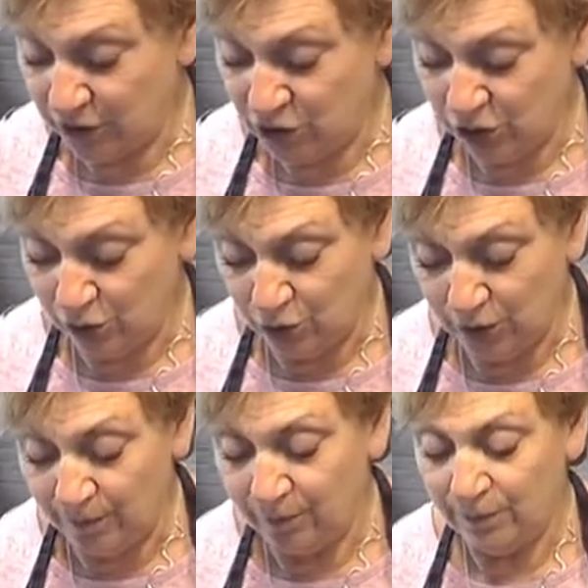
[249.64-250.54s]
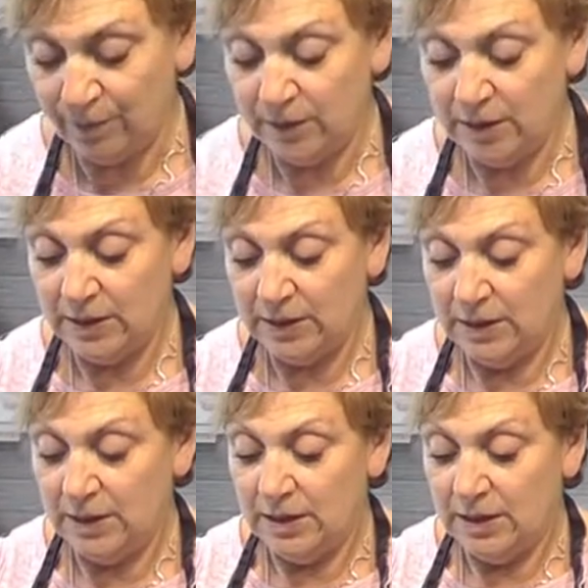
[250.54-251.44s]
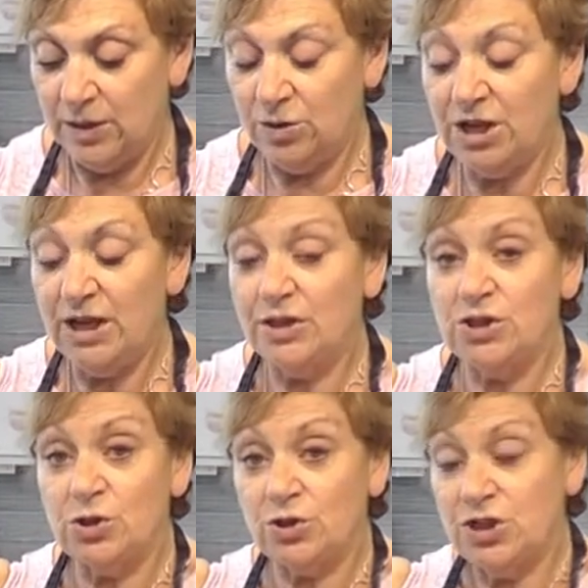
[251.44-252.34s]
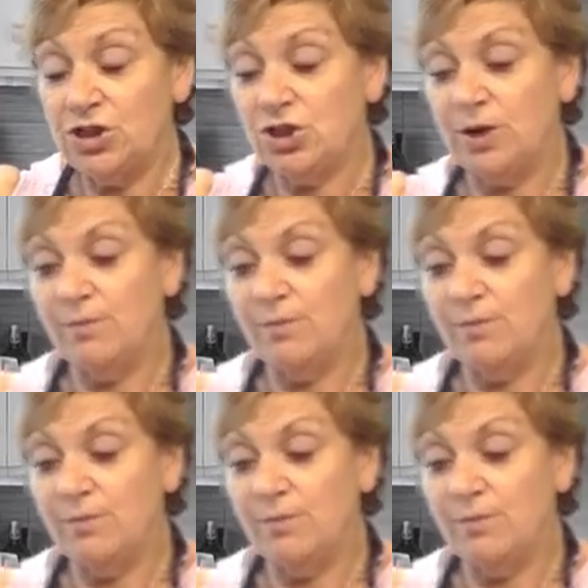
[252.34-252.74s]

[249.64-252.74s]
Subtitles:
the children. You take the sausage